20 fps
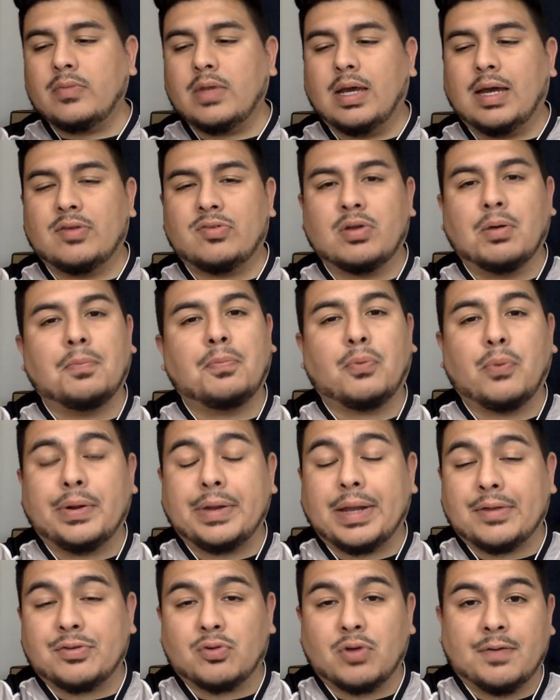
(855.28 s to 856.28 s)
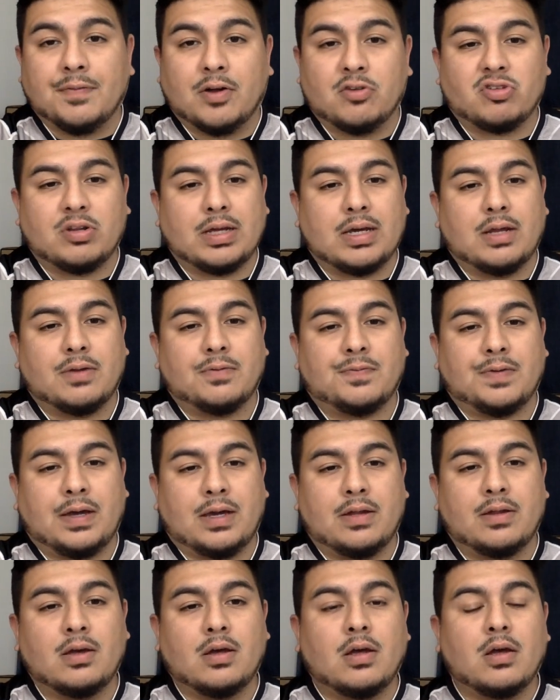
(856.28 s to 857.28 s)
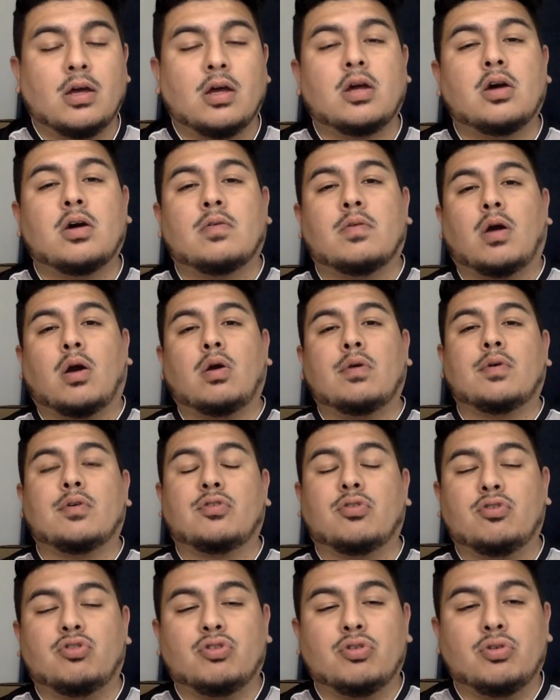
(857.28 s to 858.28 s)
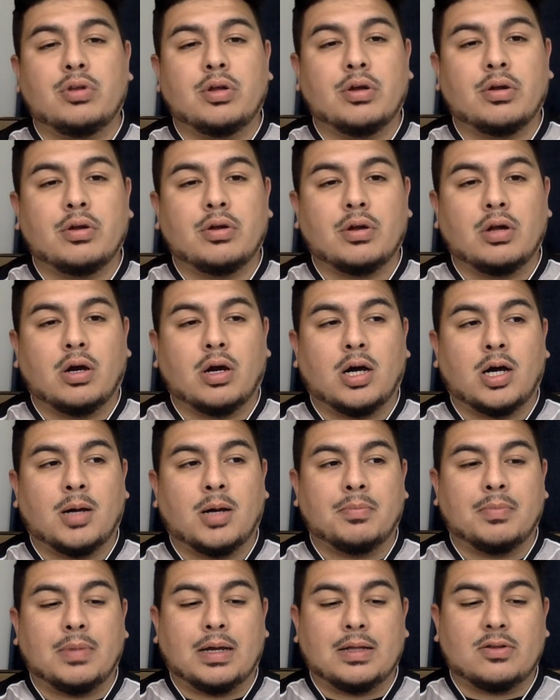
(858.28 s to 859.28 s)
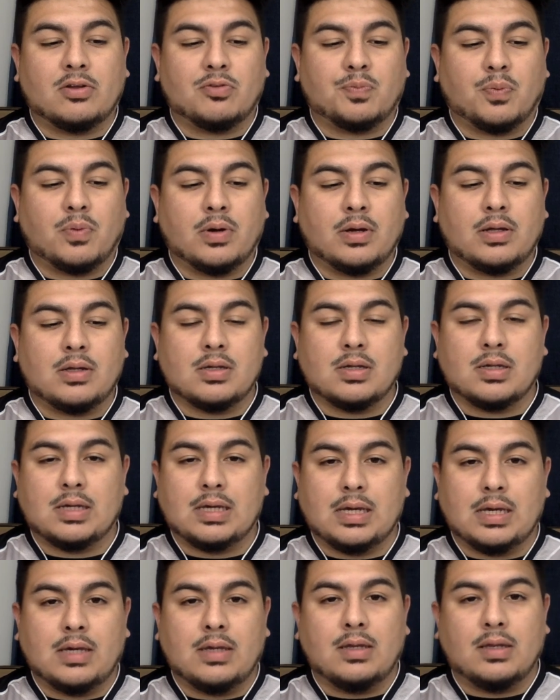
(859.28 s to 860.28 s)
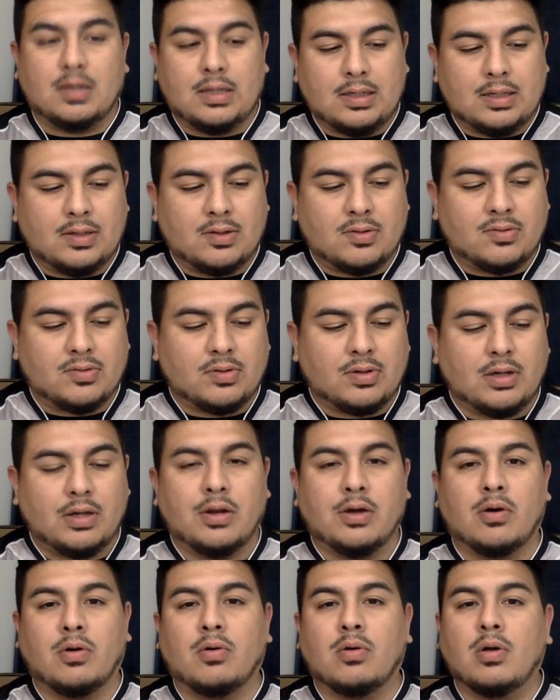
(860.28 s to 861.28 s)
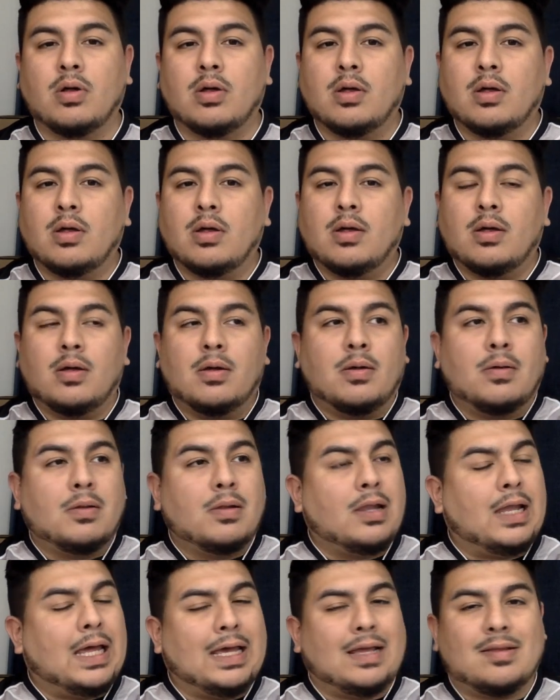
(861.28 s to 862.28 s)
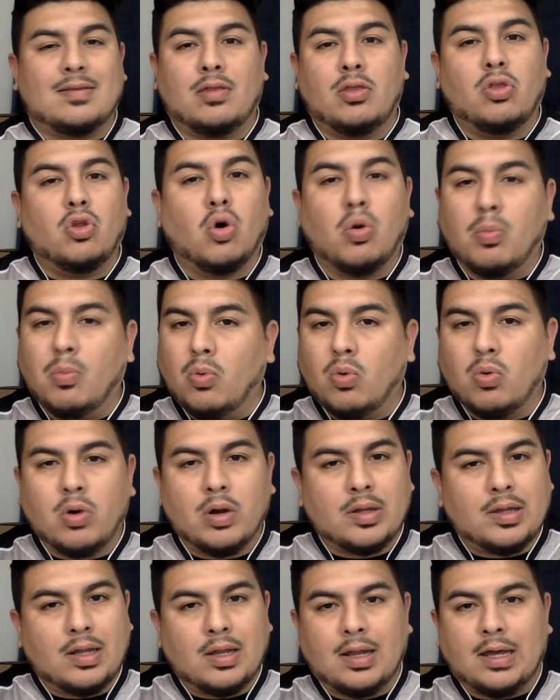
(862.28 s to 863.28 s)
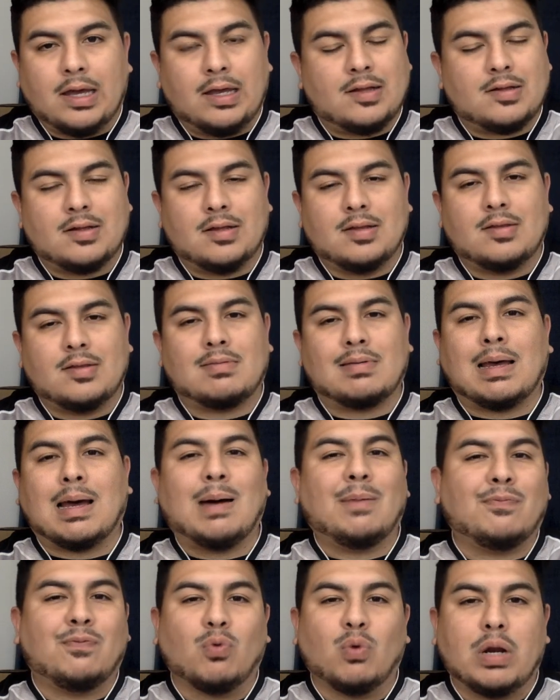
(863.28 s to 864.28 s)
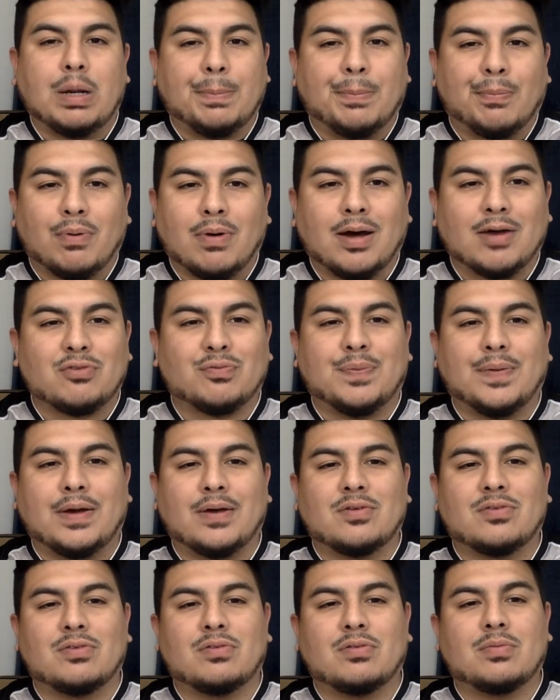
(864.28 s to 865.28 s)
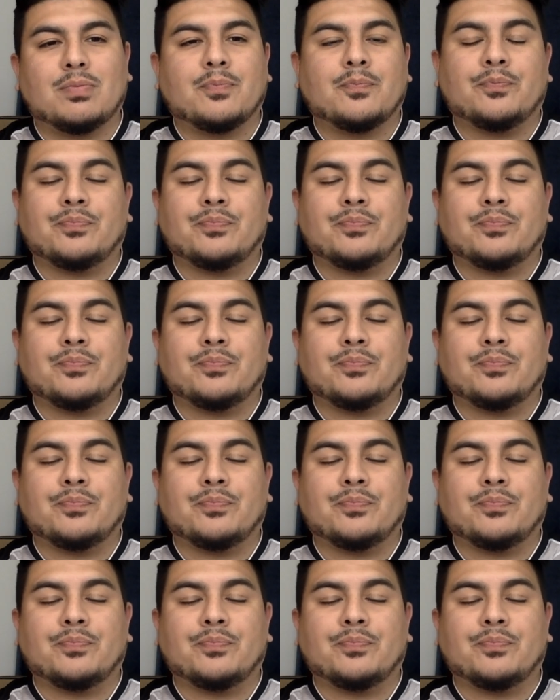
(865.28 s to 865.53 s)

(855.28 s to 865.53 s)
At some point, that's eventually going to fade. Raul Rosas Jr., at this point, he needs, you know, like no more than like top 40 prospects